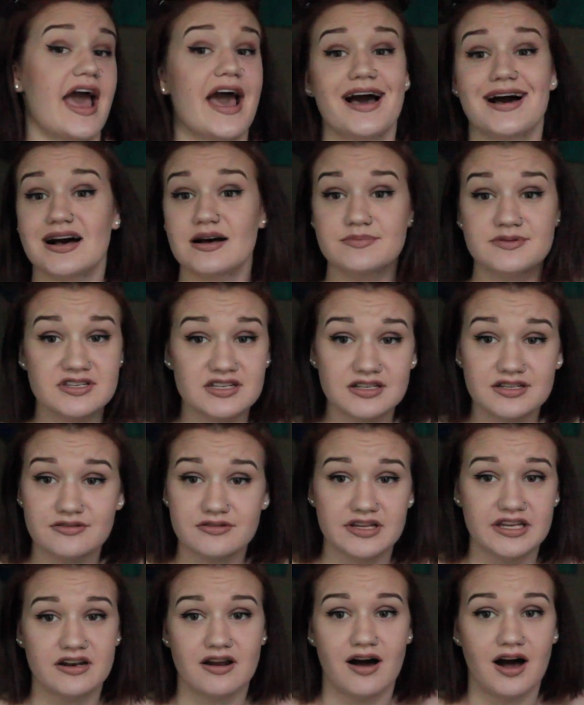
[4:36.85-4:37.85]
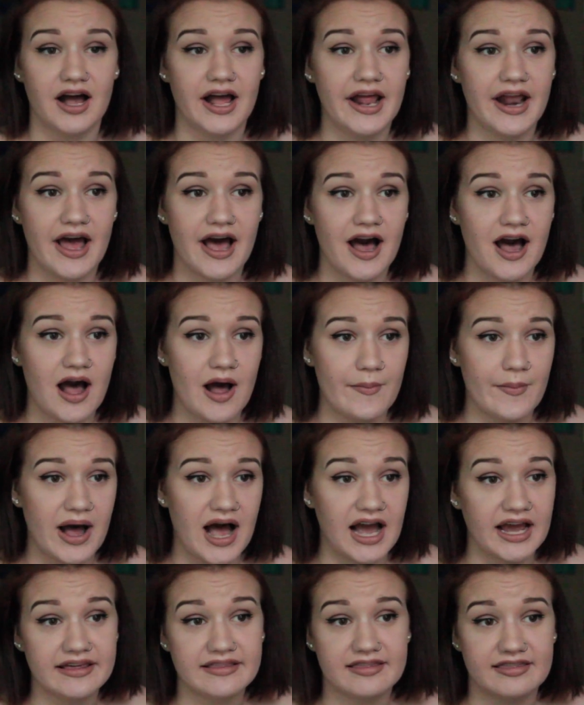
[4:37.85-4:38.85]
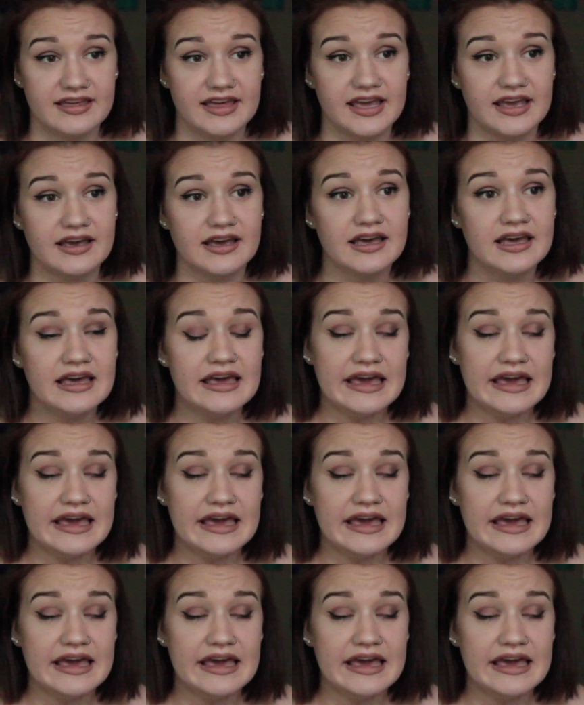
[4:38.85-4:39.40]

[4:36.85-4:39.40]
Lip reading: Absolutely not. I think